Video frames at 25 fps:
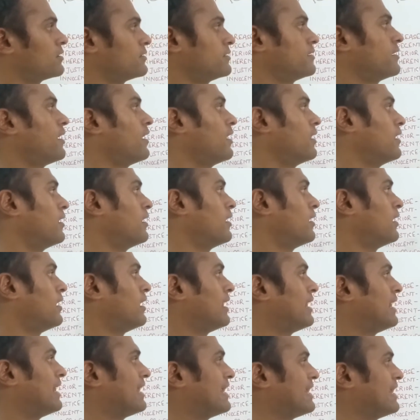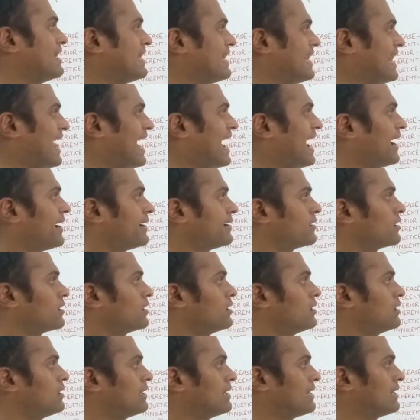dull.
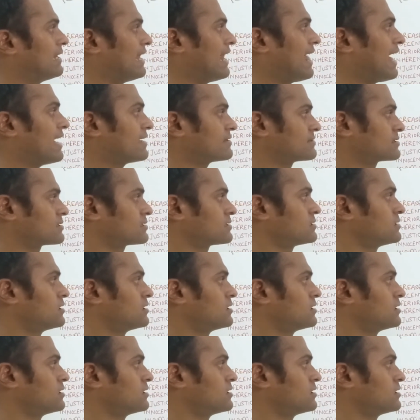Lad, lass.